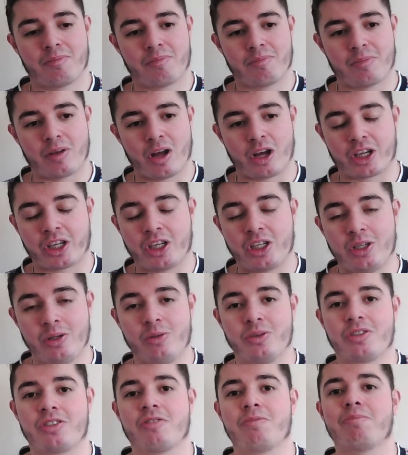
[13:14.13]

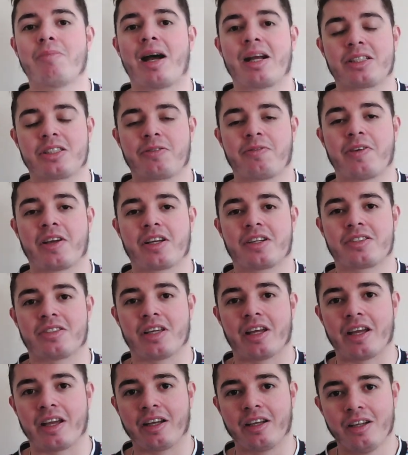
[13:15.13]
accused of match
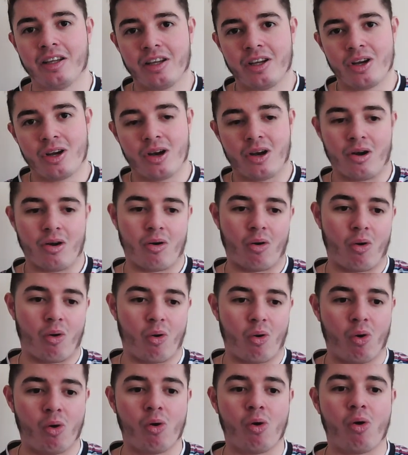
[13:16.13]
fixing,
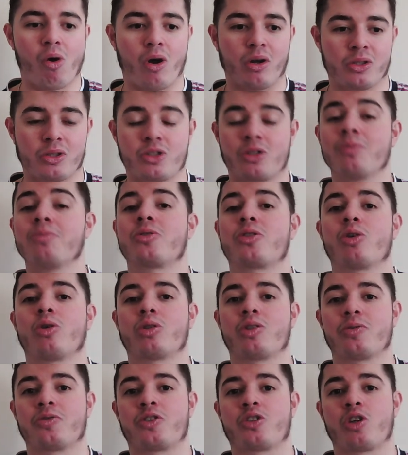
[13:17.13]
or on some sort
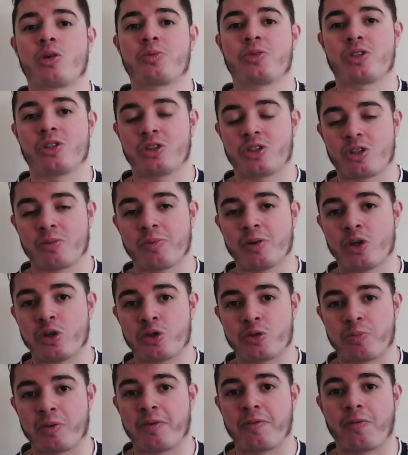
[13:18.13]
of substance abuse
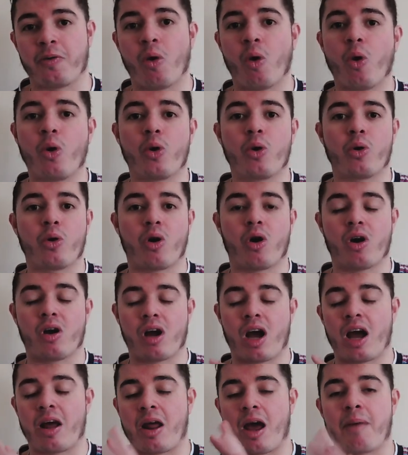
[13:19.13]
before,
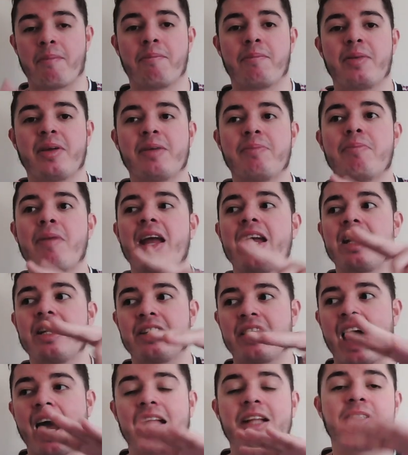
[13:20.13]
and be made
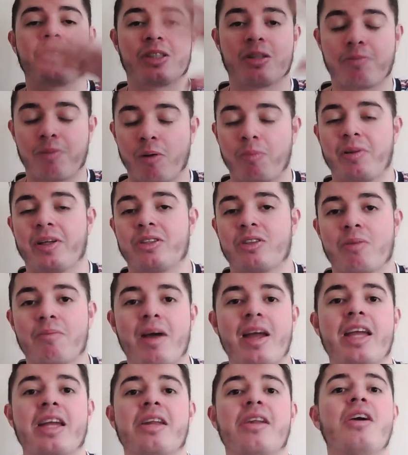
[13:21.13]
that into the public
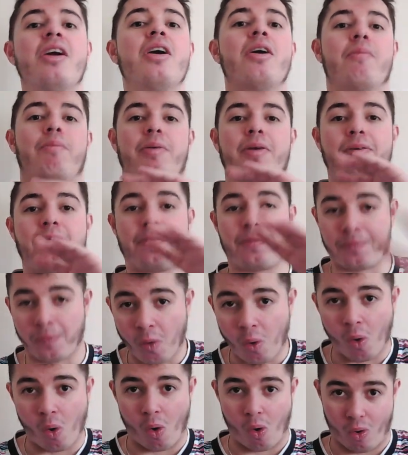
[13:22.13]
domain
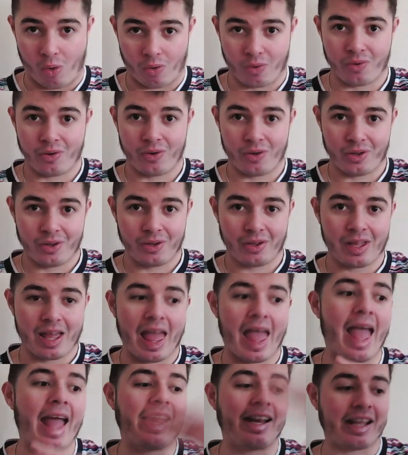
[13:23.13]
before
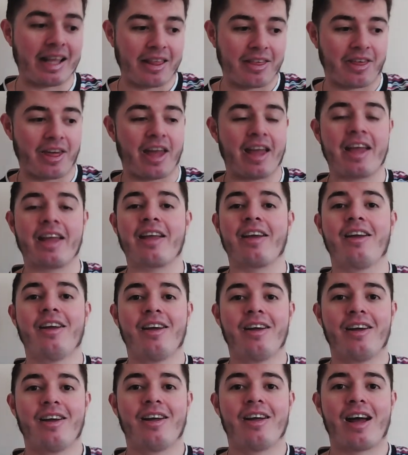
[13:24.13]
anything
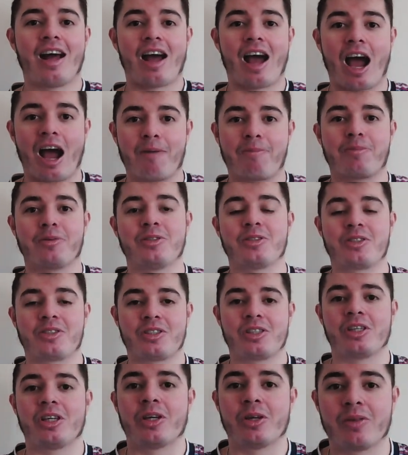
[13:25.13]
happens to
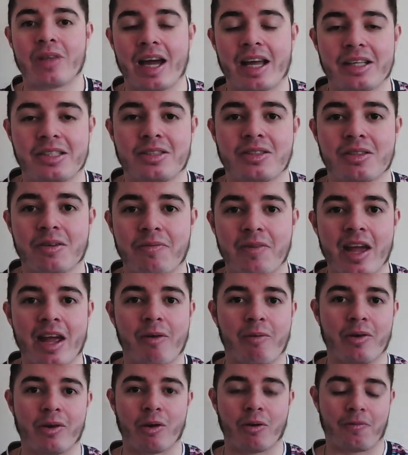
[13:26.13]
you that is severe
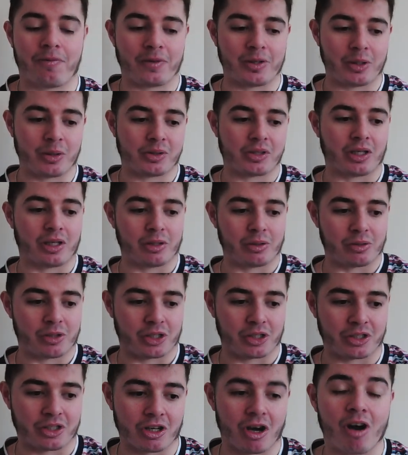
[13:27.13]
enough for you to lose your
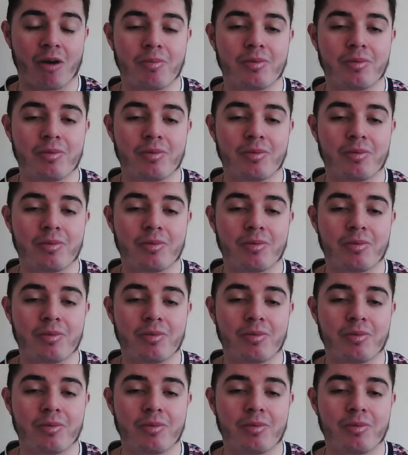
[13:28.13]
job.